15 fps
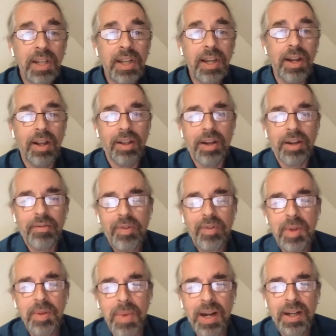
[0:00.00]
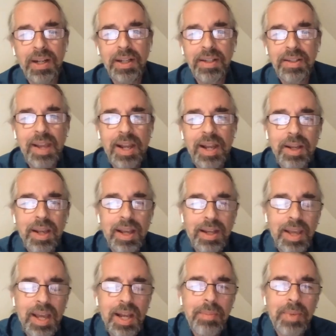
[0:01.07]
a EurekAlert from the American
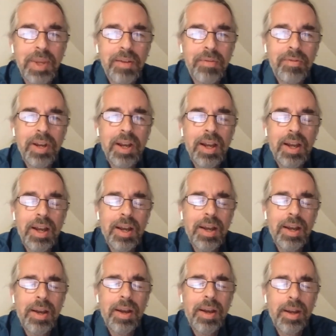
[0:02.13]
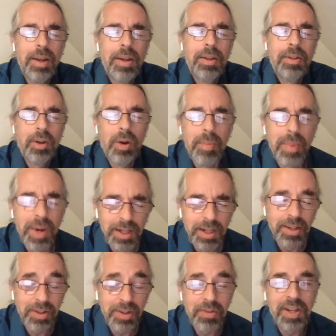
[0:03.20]
Academy of, uh, no,
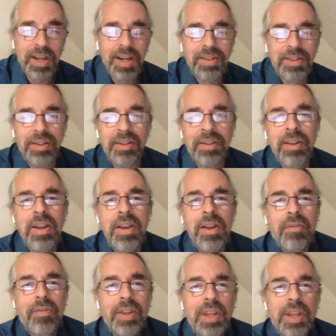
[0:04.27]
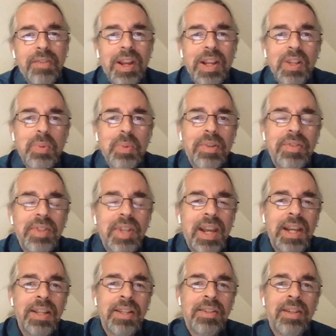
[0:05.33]
American Association for the Advancement of
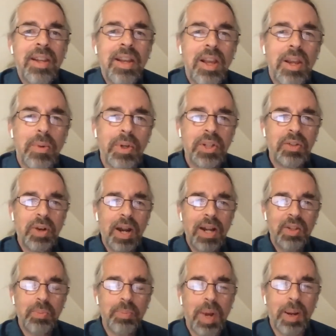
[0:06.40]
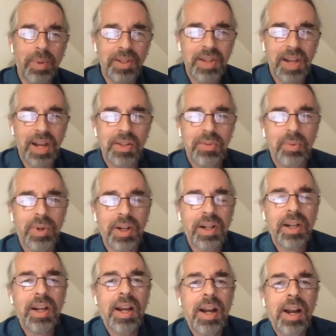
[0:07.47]
Science, which tries to publicize
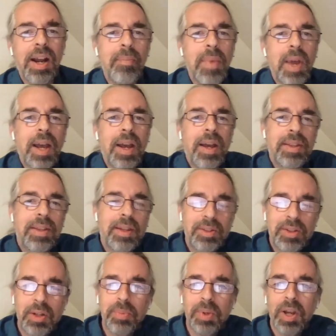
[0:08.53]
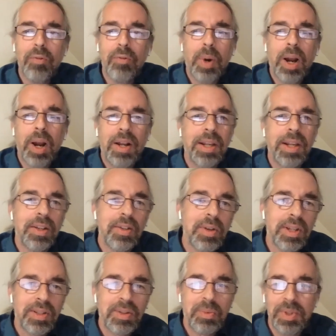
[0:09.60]
work um, uh, that should be of broad
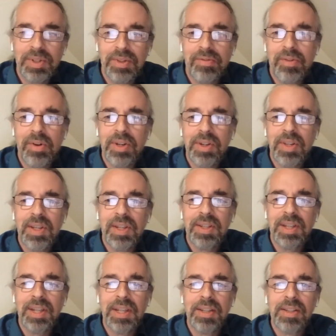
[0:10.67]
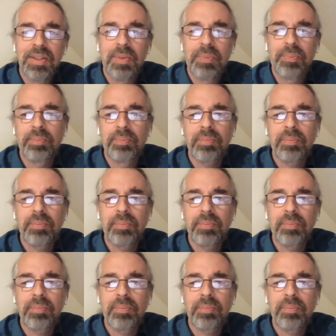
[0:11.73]
interest, which of course it is.